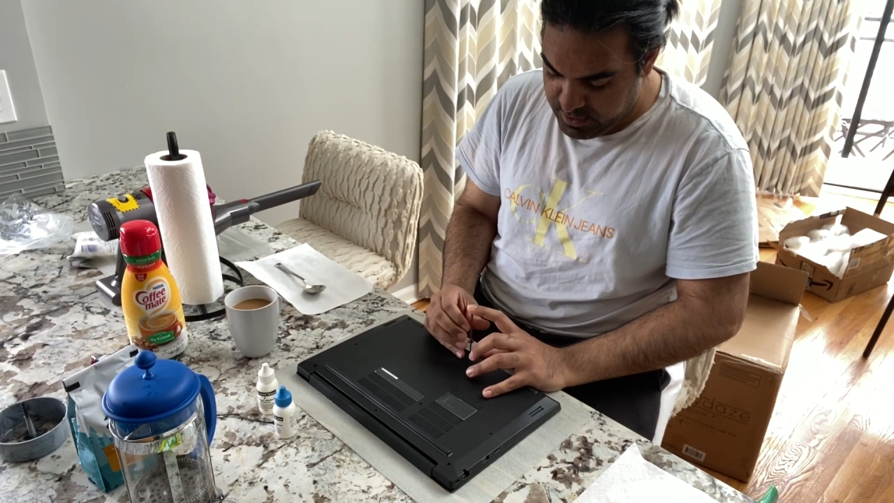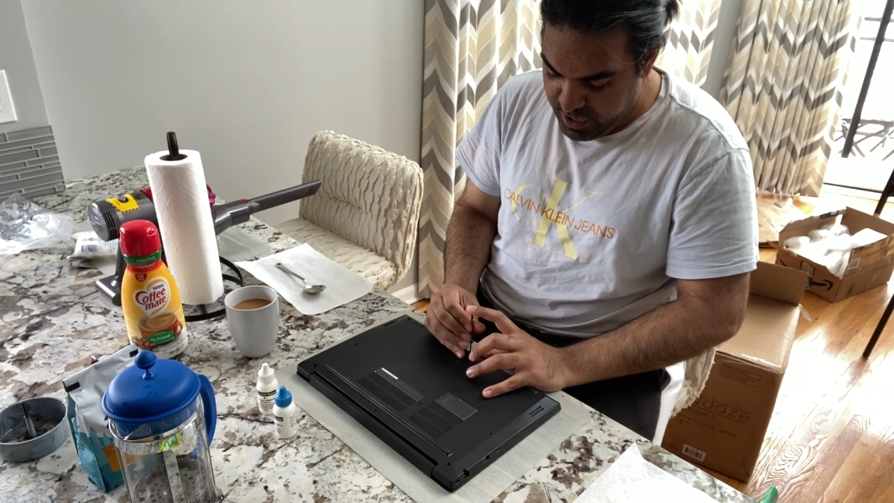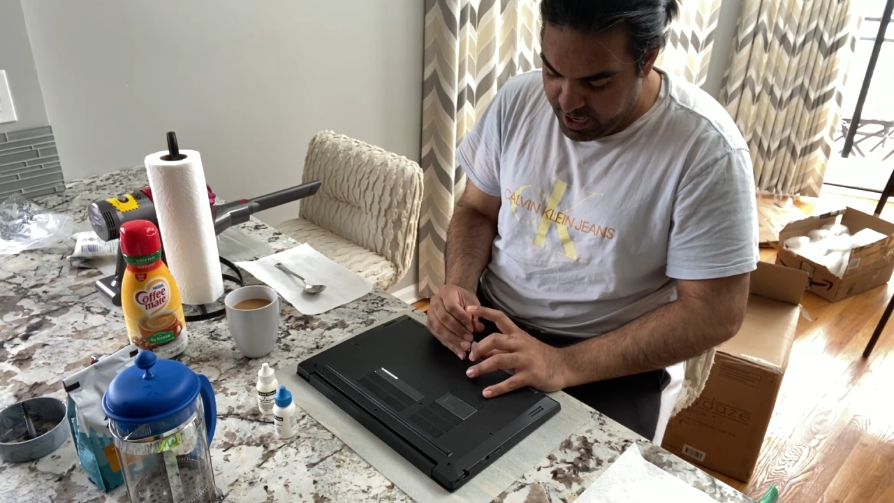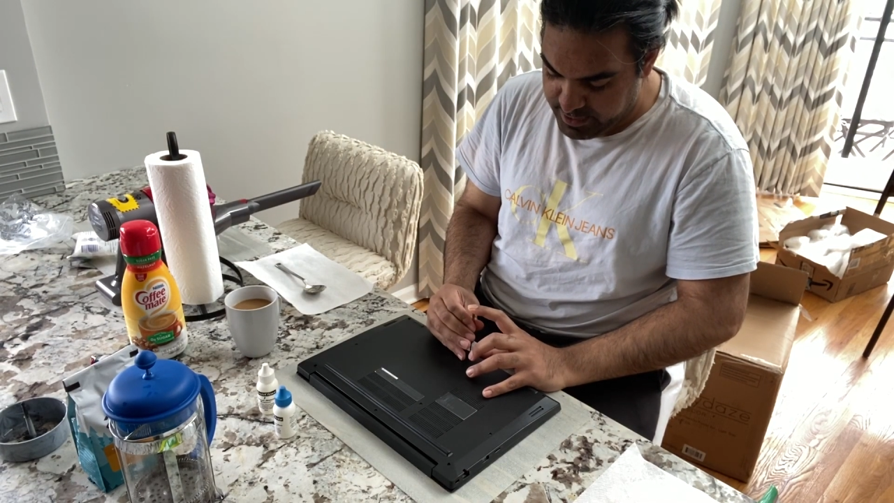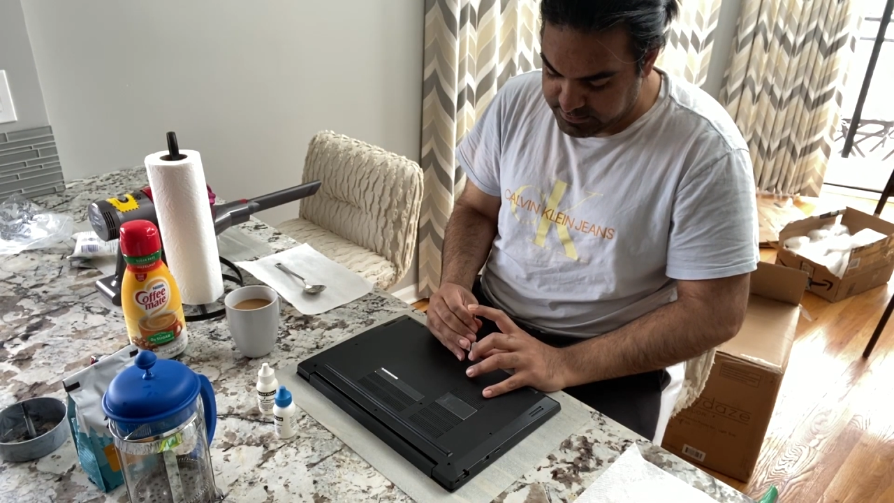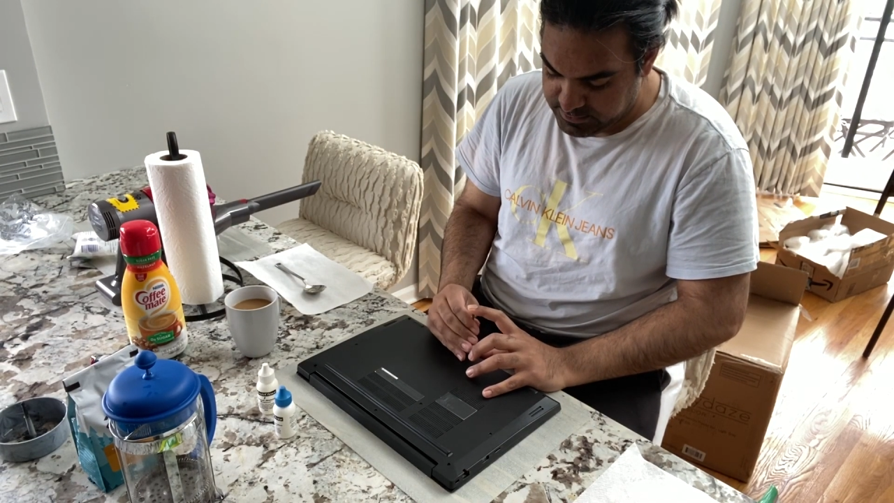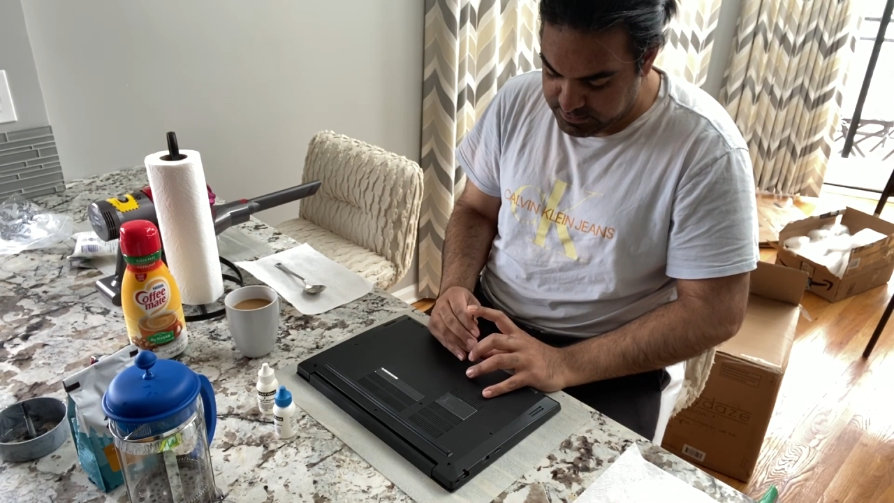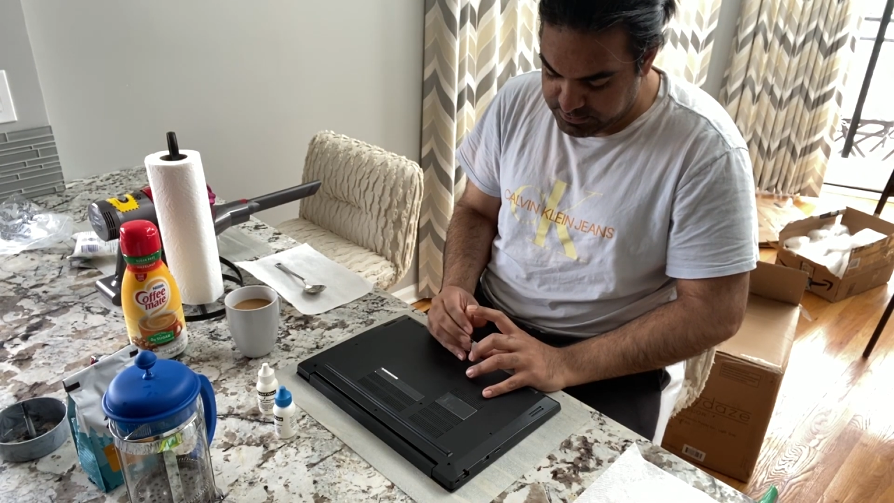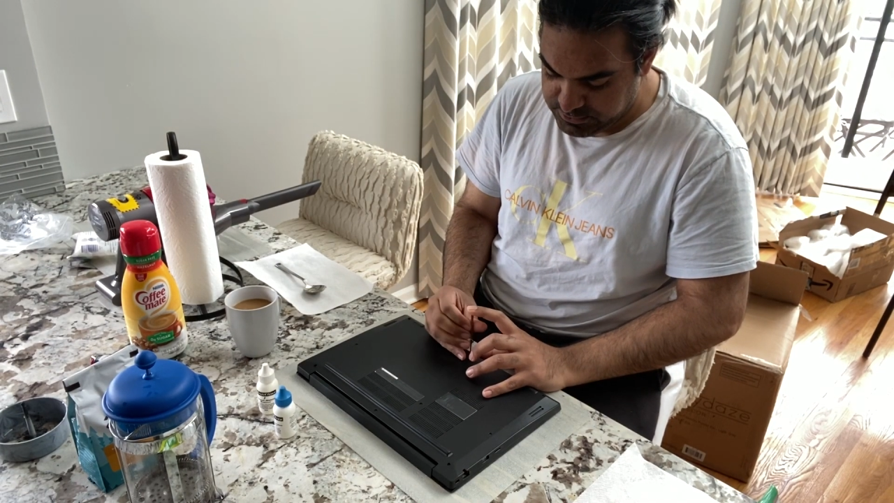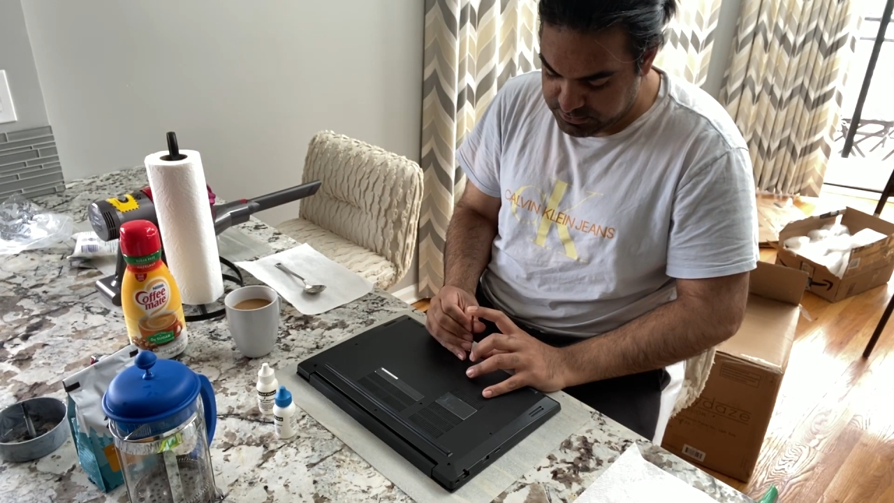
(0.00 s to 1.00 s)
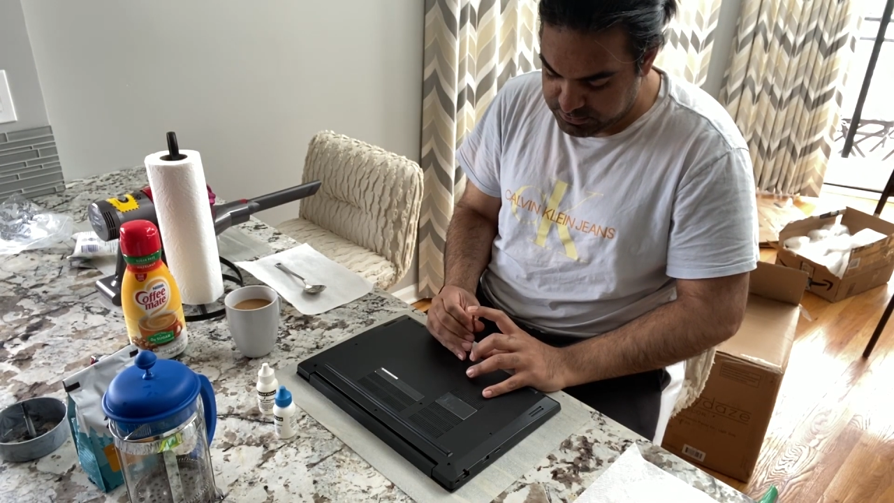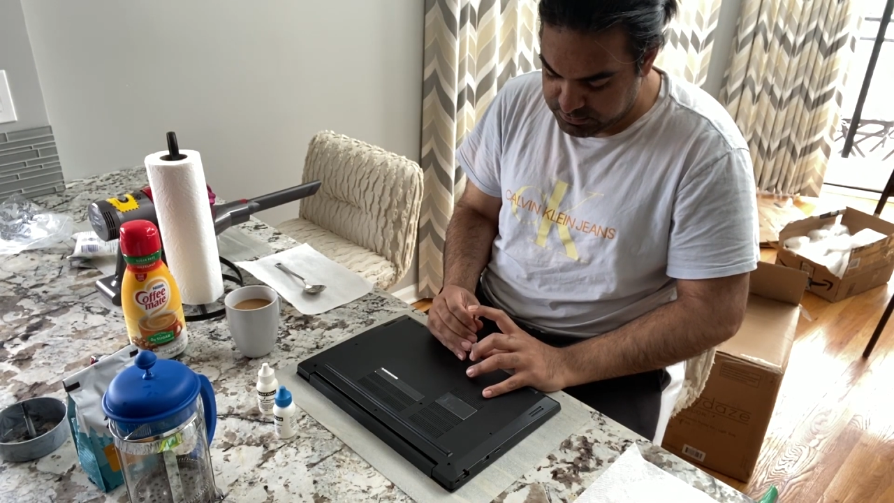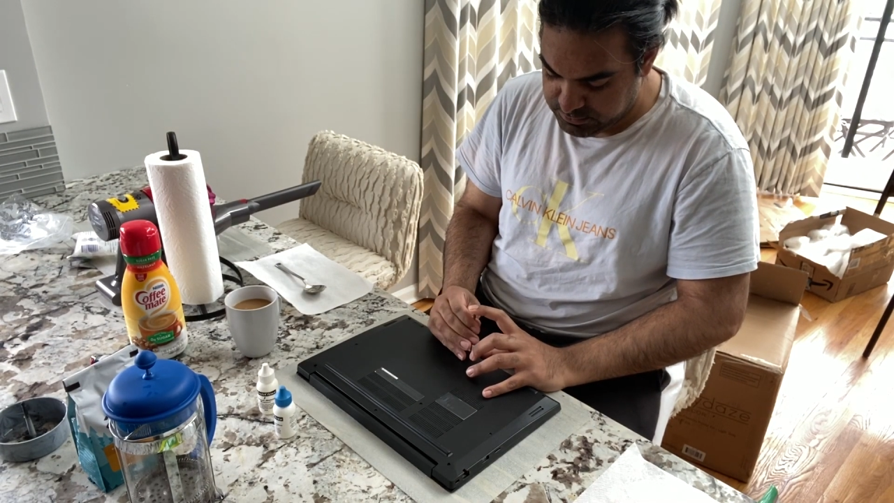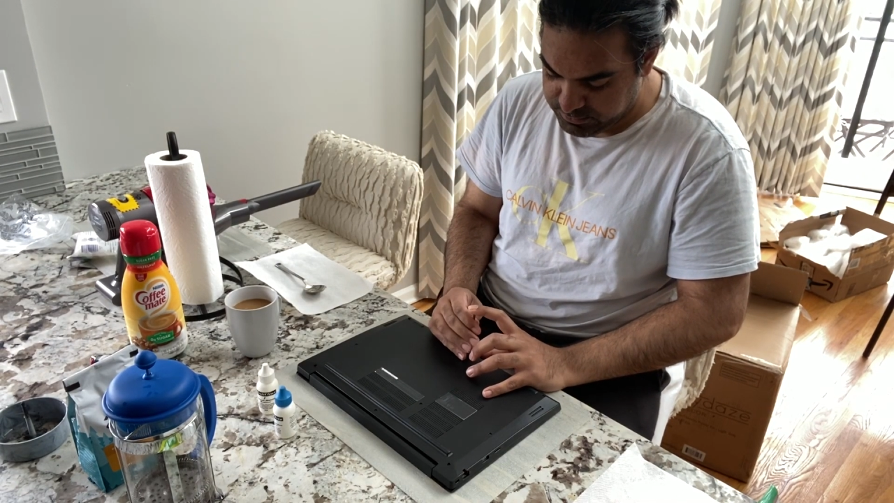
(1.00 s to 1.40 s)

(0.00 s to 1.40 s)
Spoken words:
has an issue